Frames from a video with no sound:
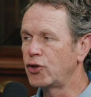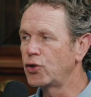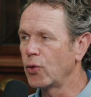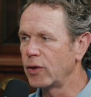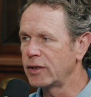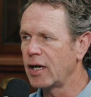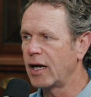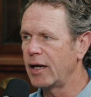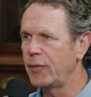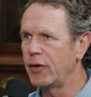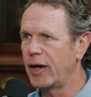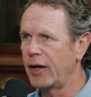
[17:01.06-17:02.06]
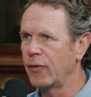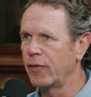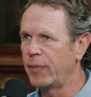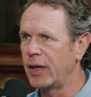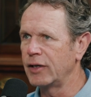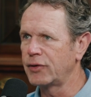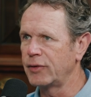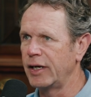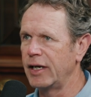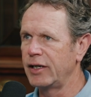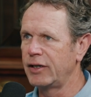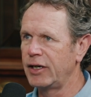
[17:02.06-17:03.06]
short time you're at North Bennet
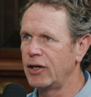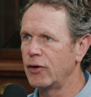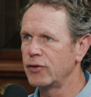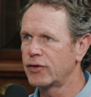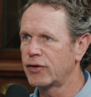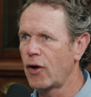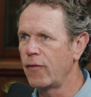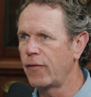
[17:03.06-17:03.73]
Street. It goes so